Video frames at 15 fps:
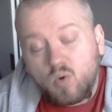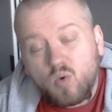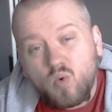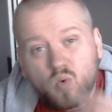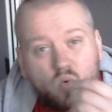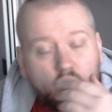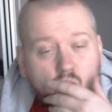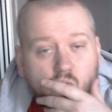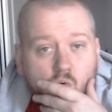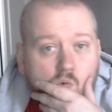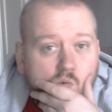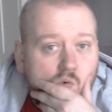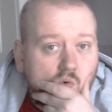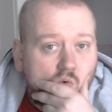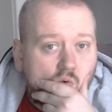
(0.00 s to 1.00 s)

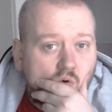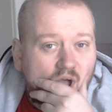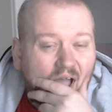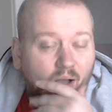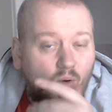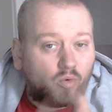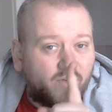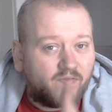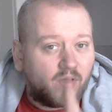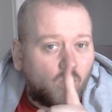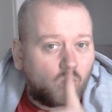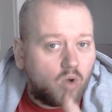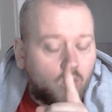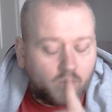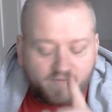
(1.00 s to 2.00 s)
Ooh, I wonder if
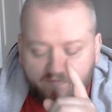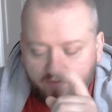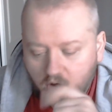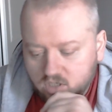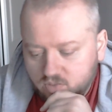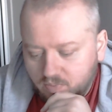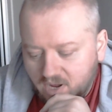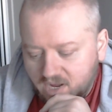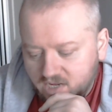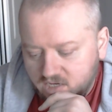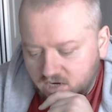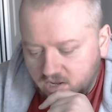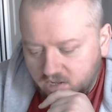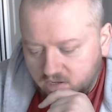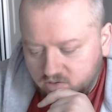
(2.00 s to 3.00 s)
it'll work with Vox
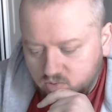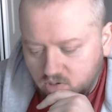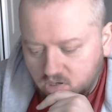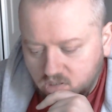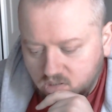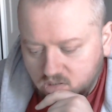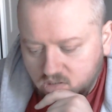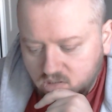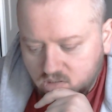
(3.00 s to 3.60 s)
Machina as well.